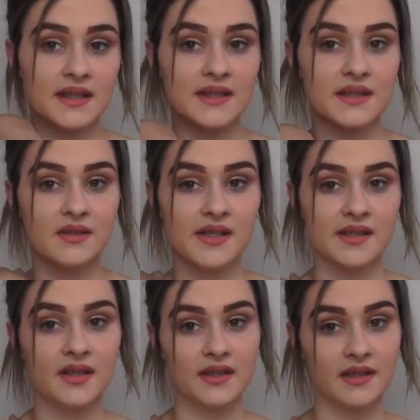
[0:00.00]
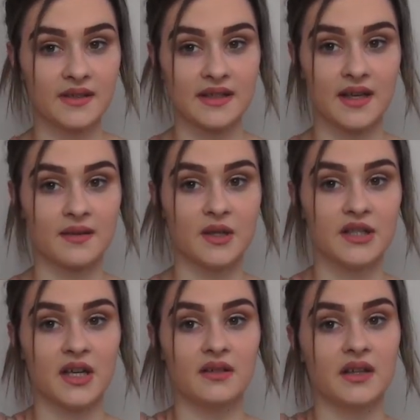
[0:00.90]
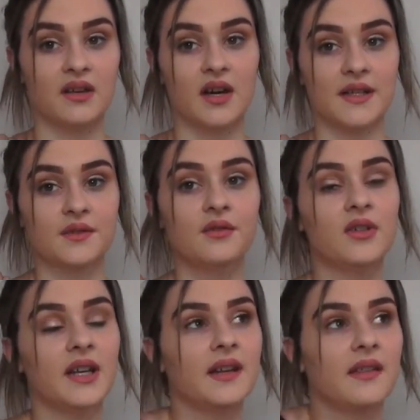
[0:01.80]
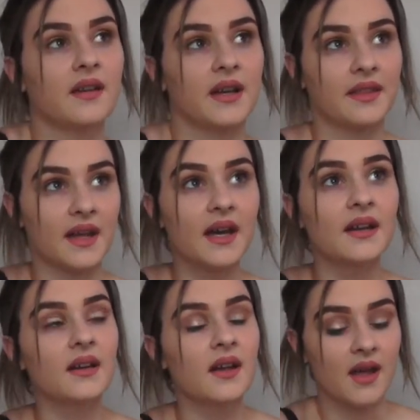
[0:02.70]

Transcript: That's the reason I never started my channel in high school or anything like that.